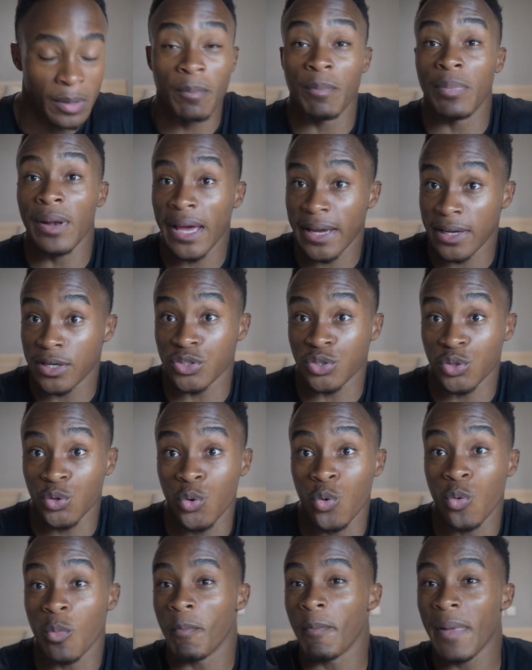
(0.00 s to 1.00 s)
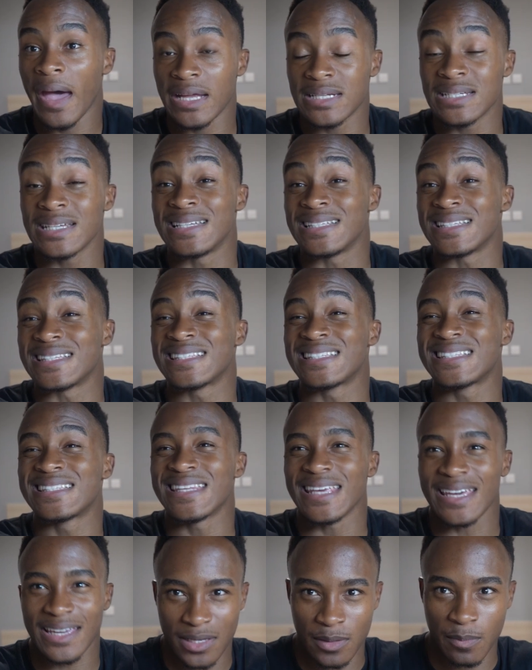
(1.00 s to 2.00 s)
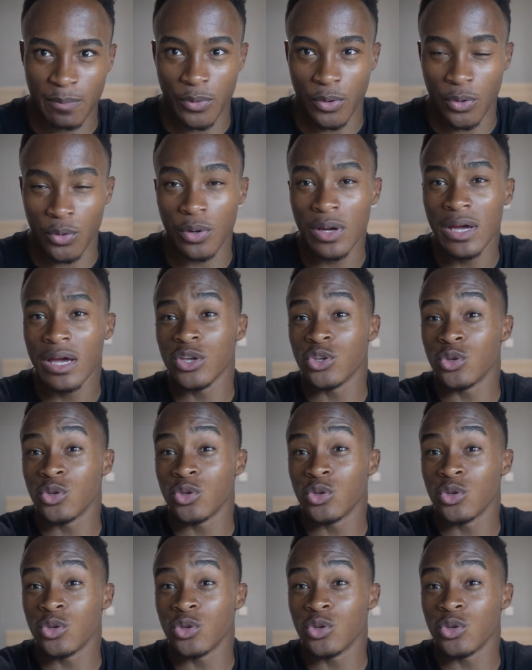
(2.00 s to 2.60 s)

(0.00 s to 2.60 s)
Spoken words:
Black is cool. Matte is sick, bro.